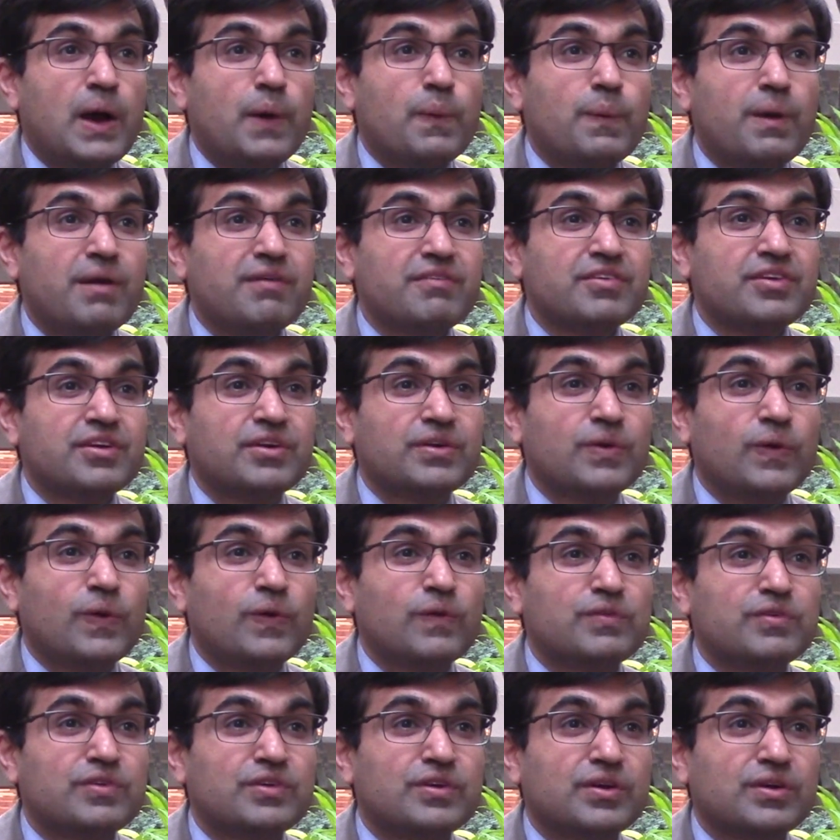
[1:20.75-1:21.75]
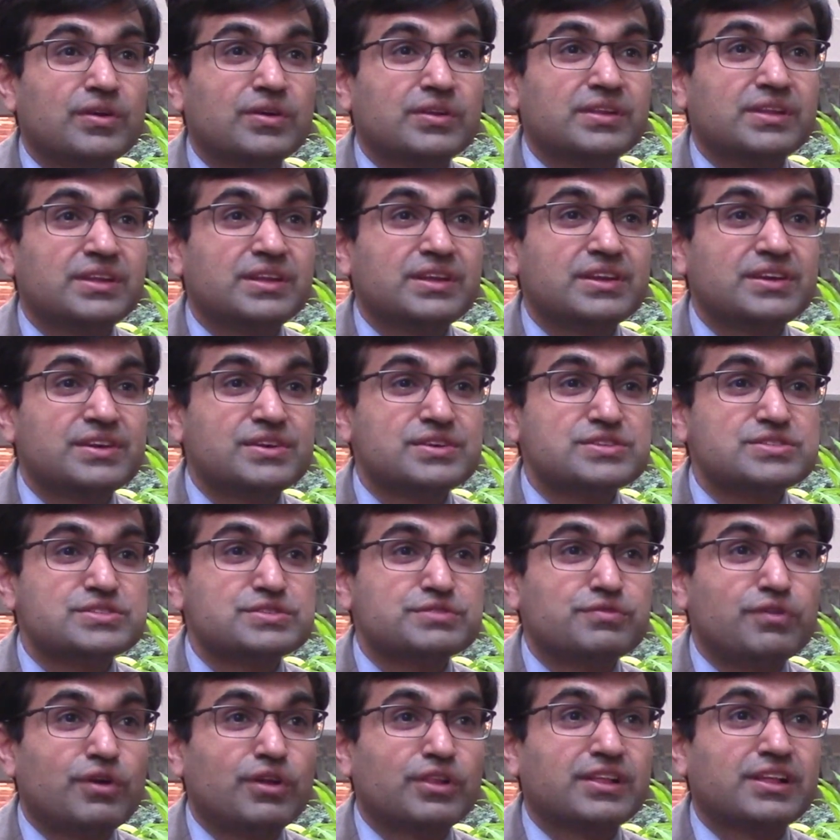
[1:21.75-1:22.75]
However, over the years
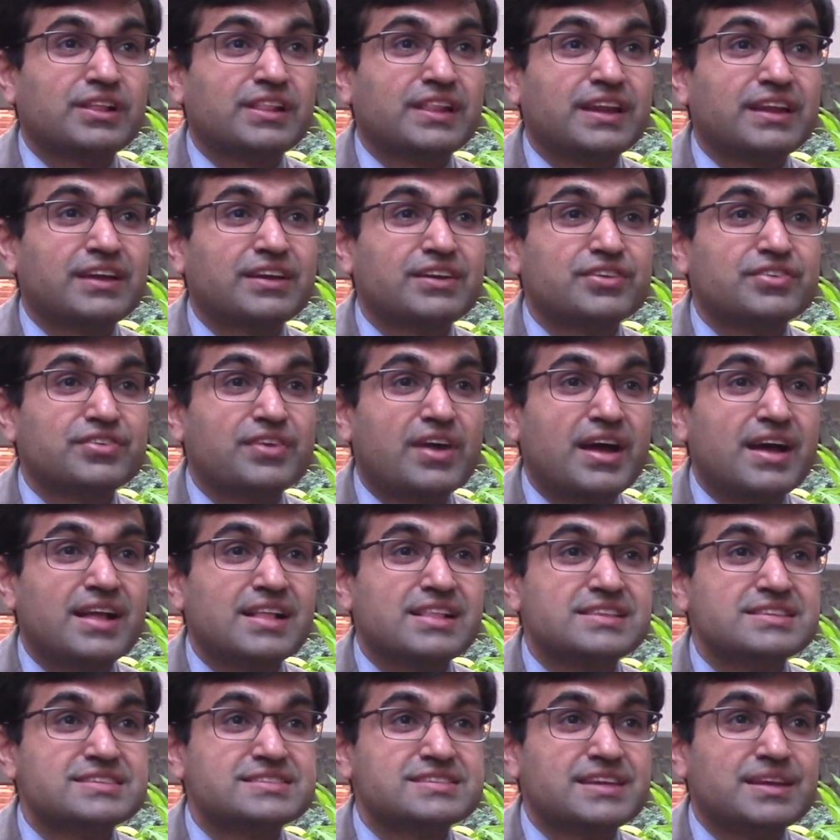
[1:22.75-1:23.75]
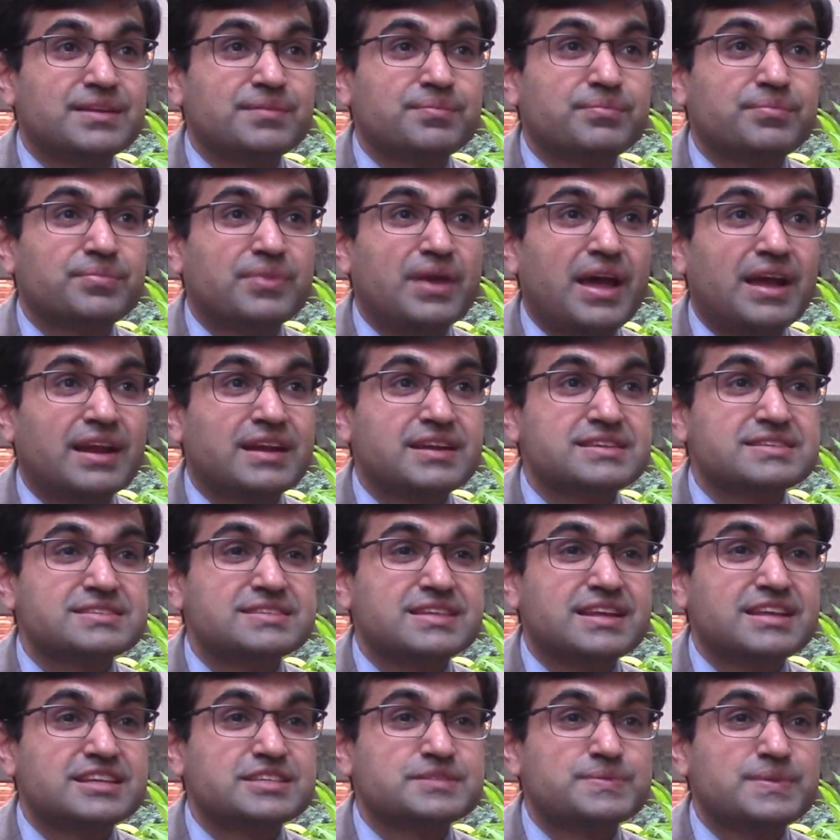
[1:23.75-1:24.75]
of all the clinical trials and practice
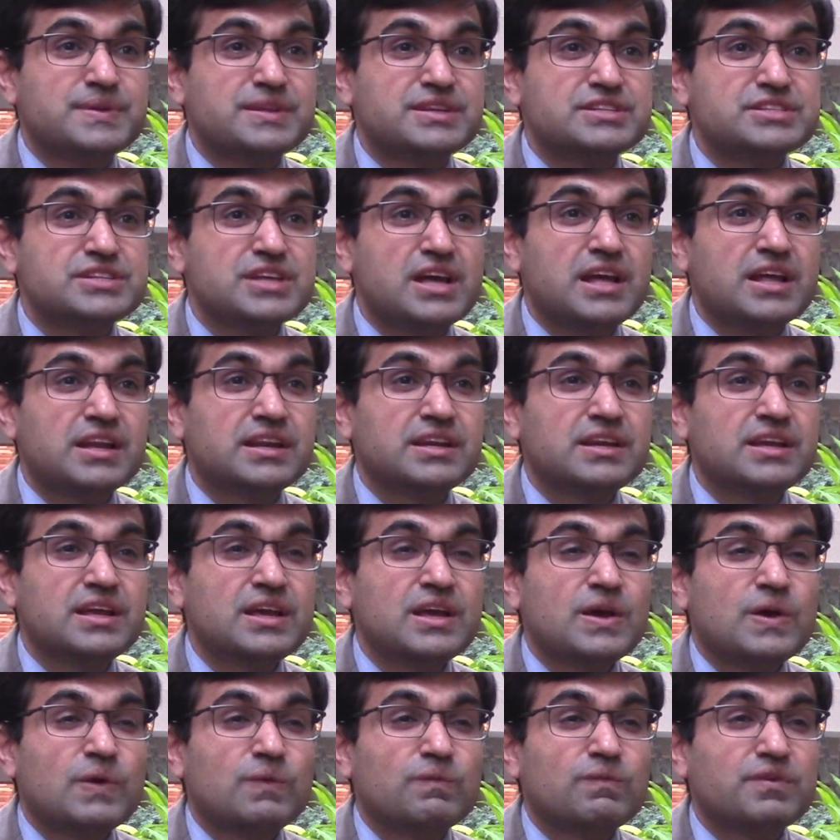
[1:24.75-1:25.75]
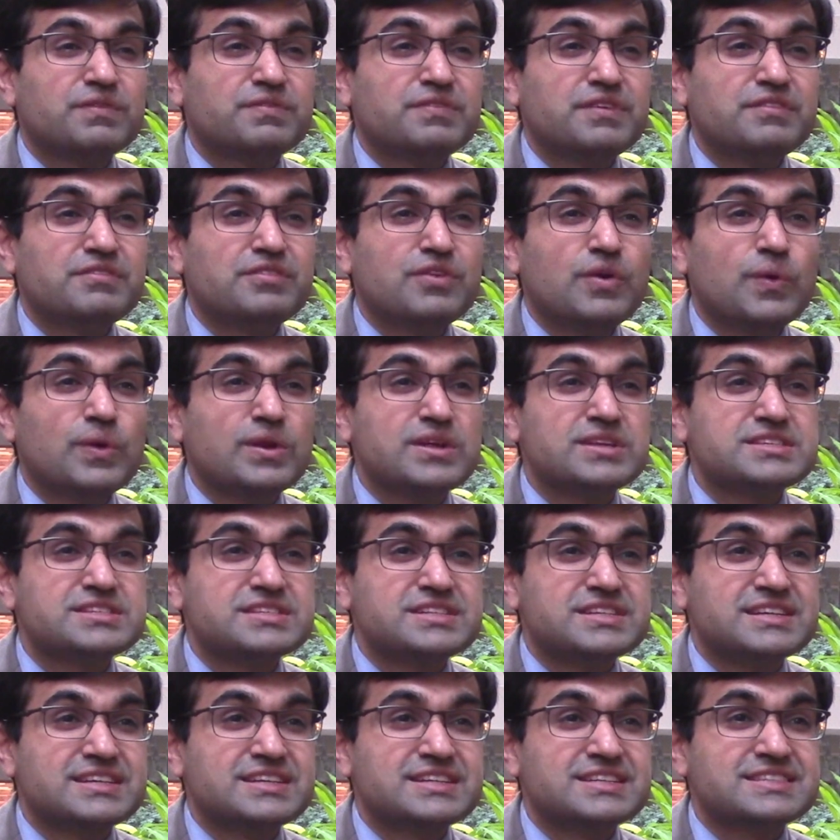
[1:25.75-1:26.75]
that has been done, what we've
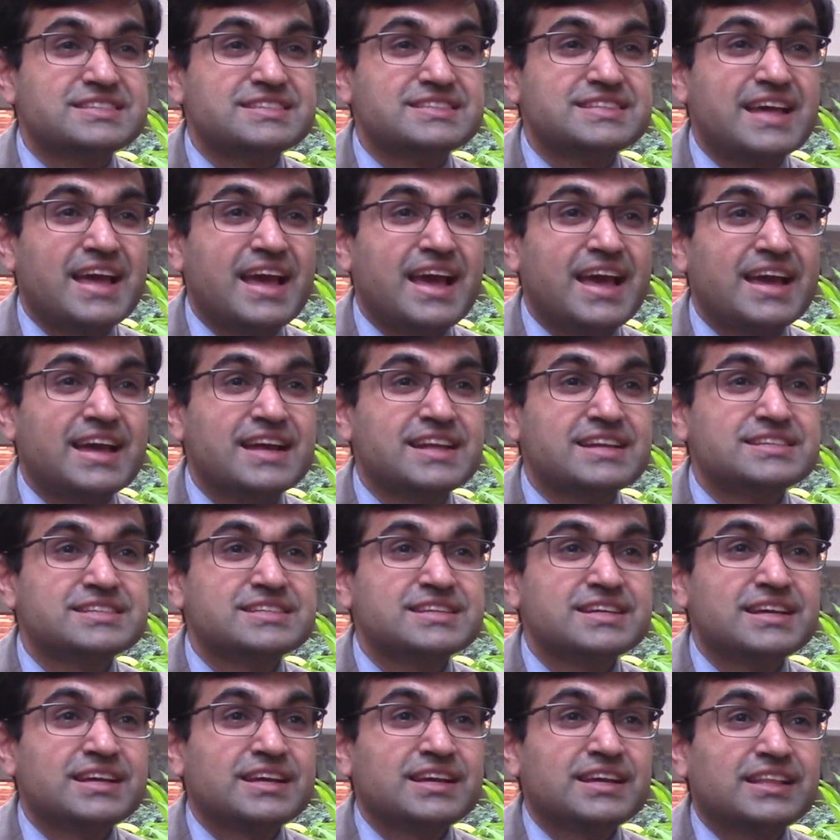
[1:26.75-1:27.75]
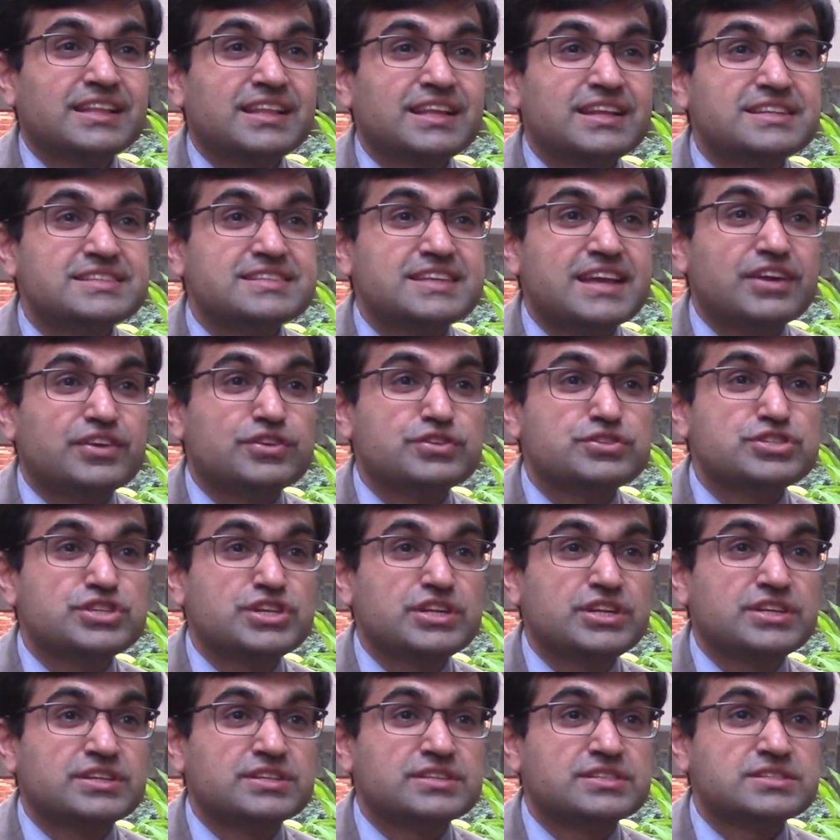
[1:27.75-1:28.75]
noticed is that it is
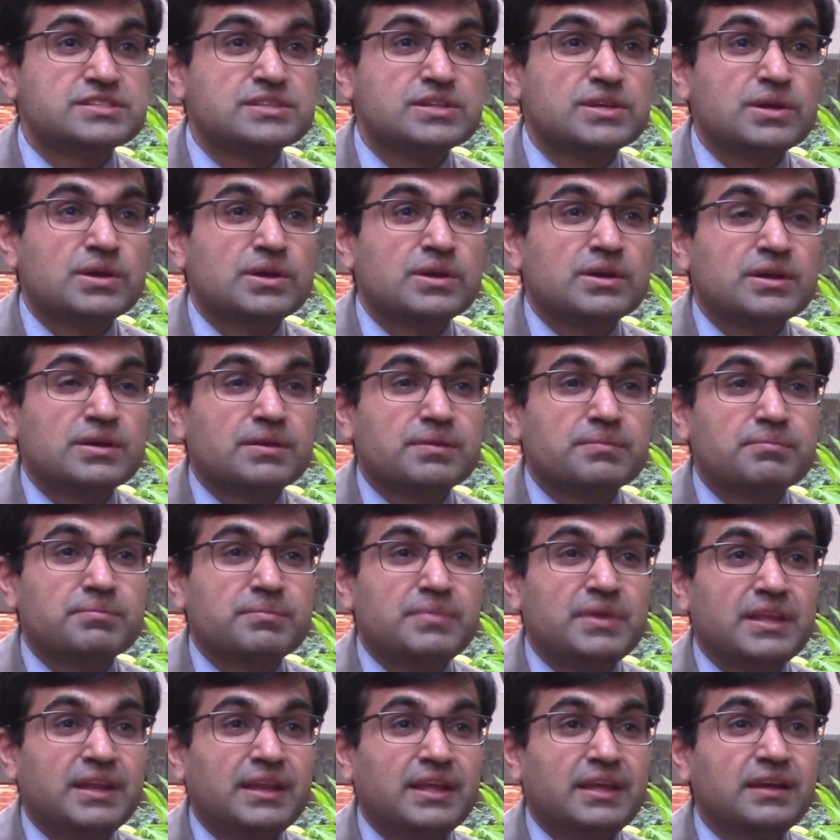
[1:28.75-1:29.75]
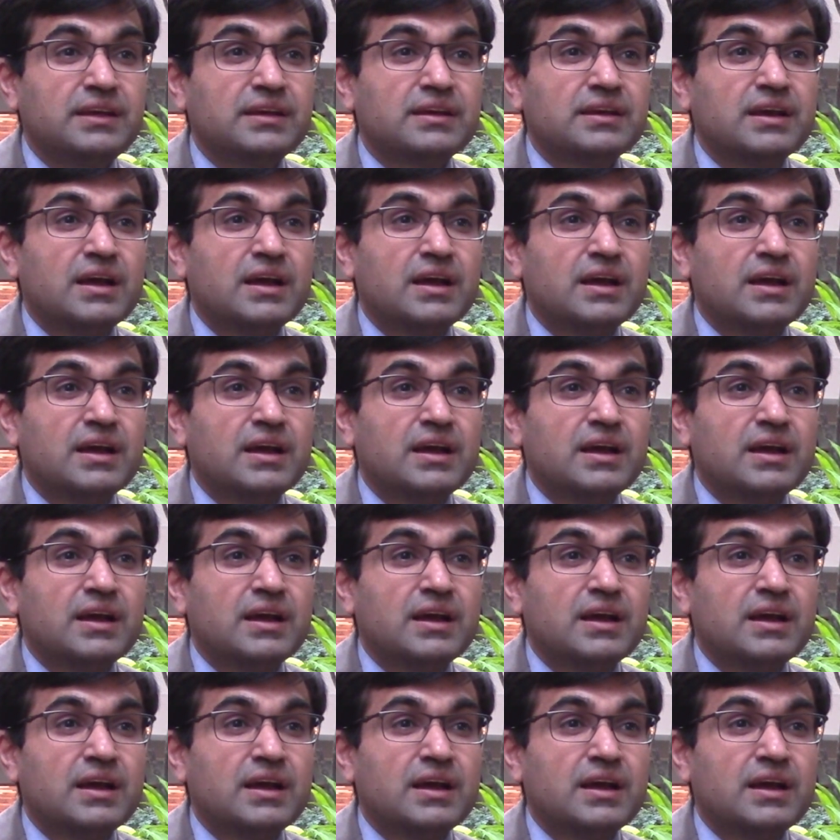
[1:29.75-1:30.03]
heterogeneous, meaning